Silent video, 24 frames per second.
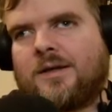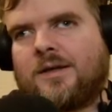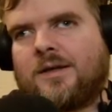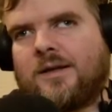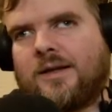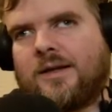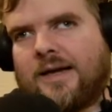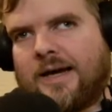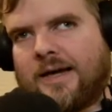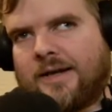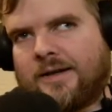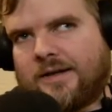
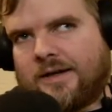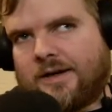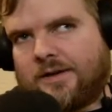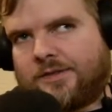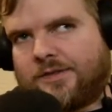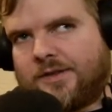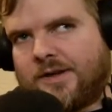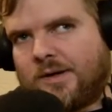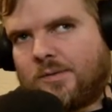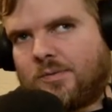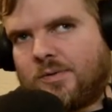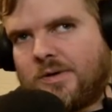And I
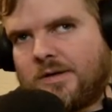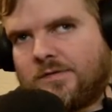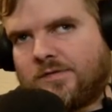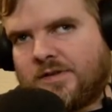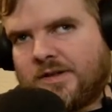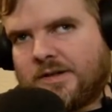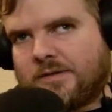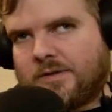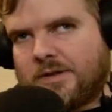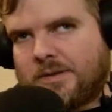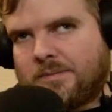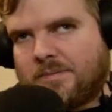think we've
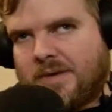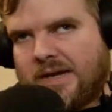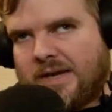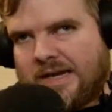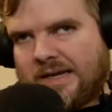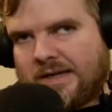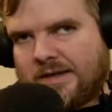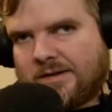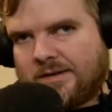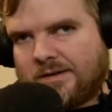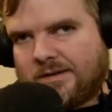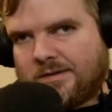literally
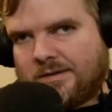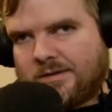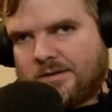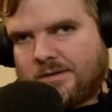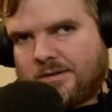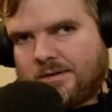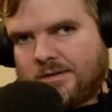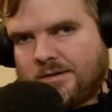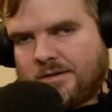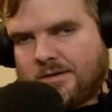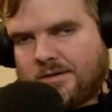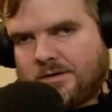made
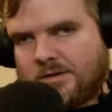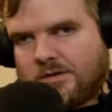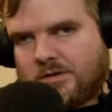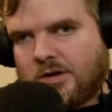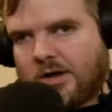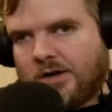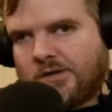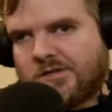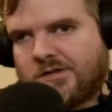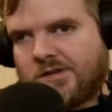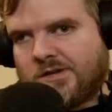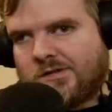
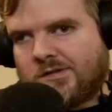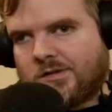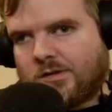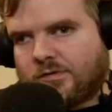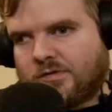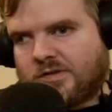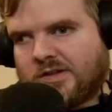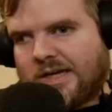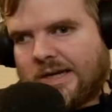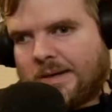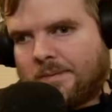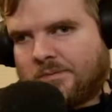dozens
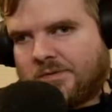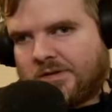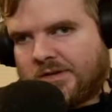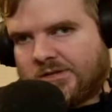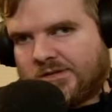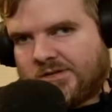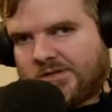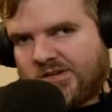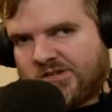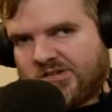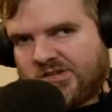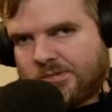of games
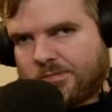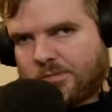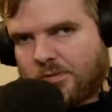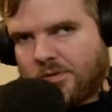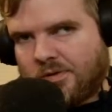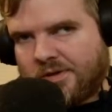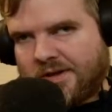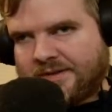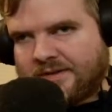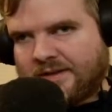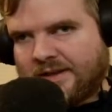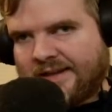
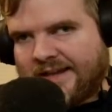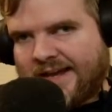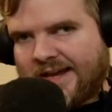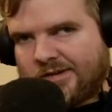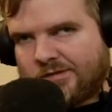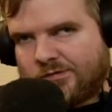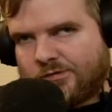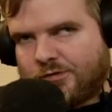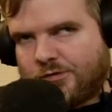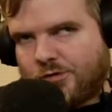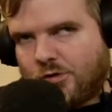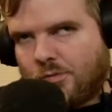accessible in the
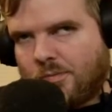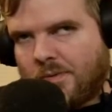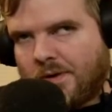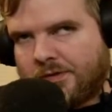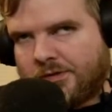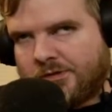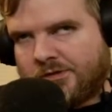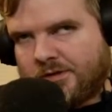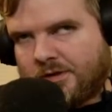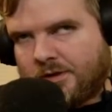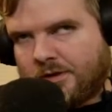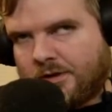last few
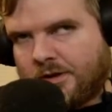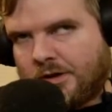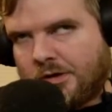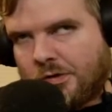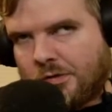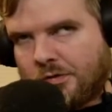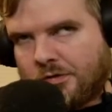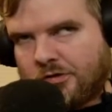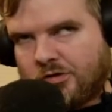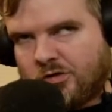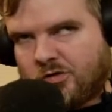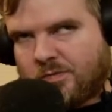months
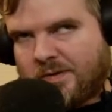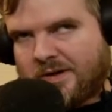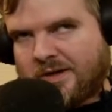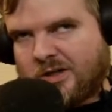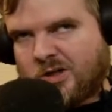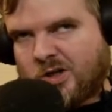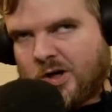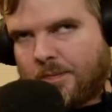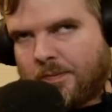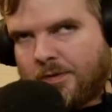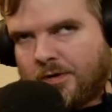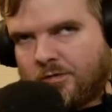alone, just by a
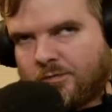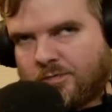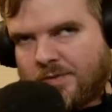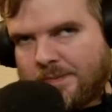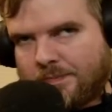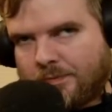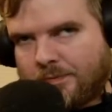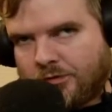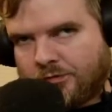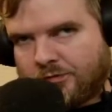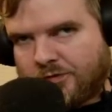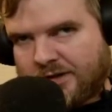couple of
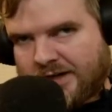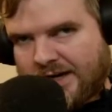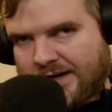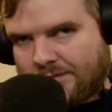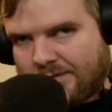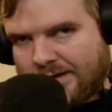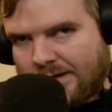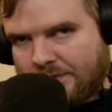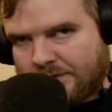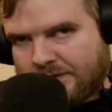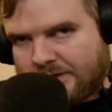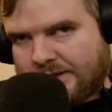people fucking
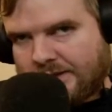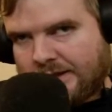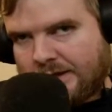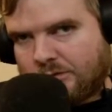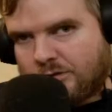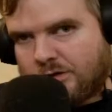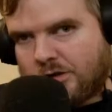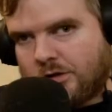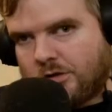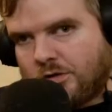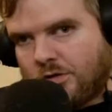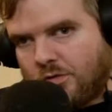around with
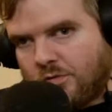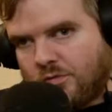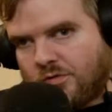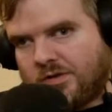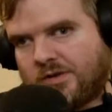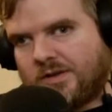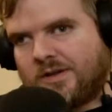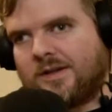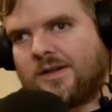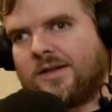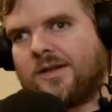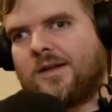cloud code,
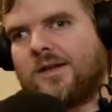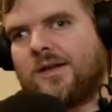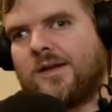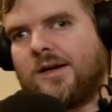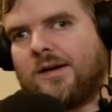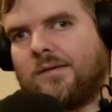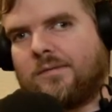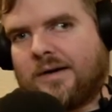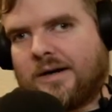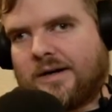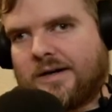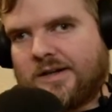
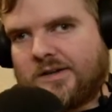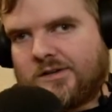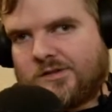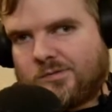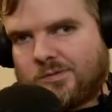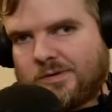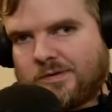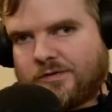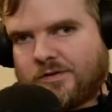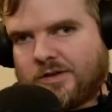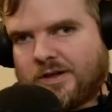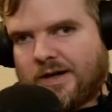whereas
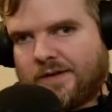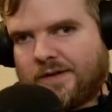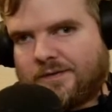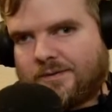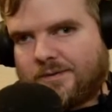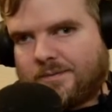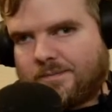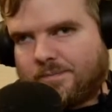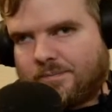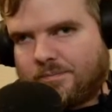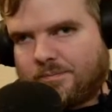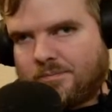we've got
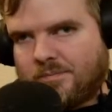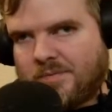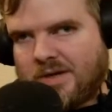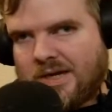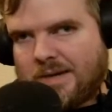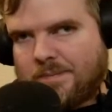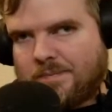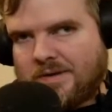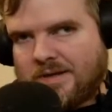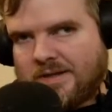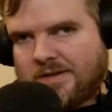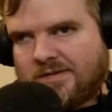
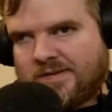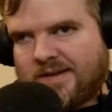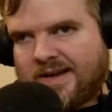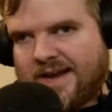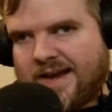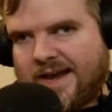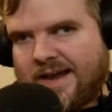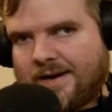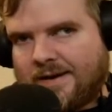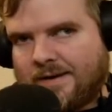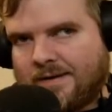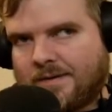maybe
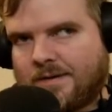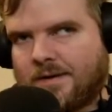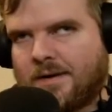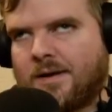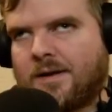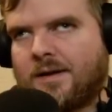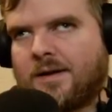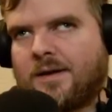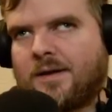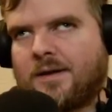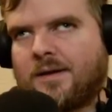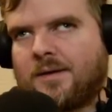10
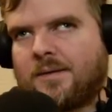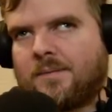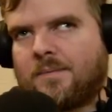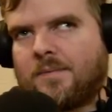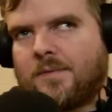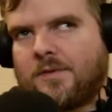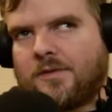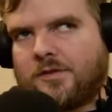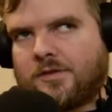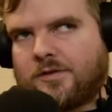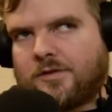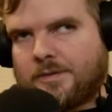
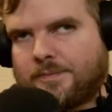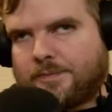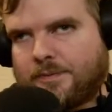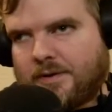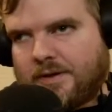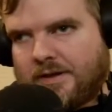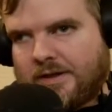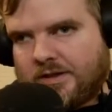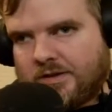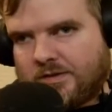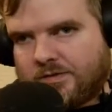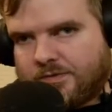
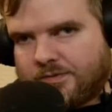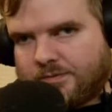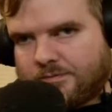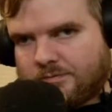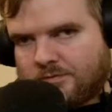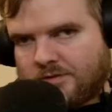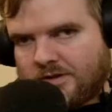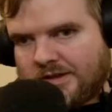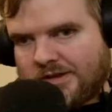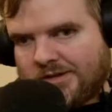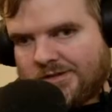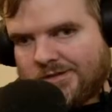AAA
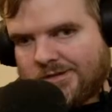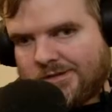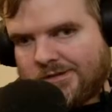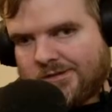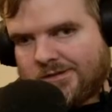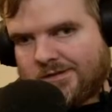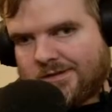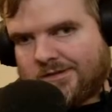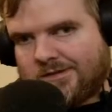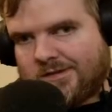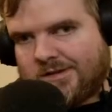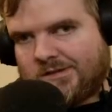
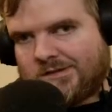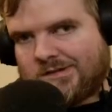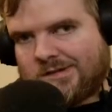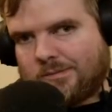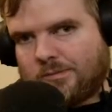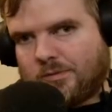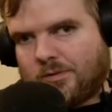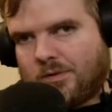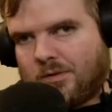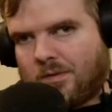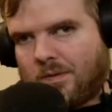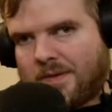releases
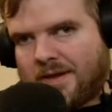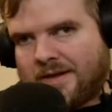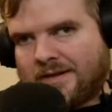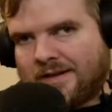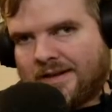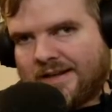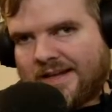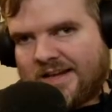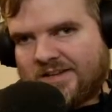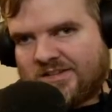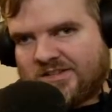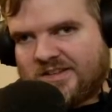accessible in the
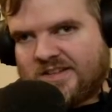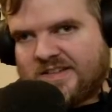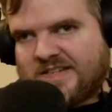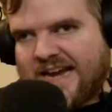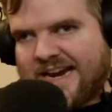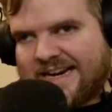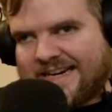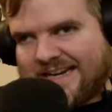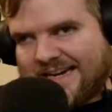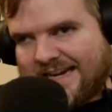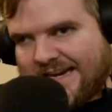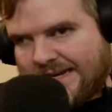last
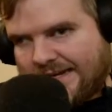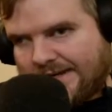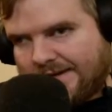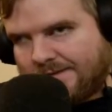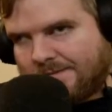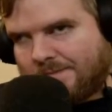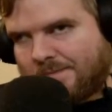decade.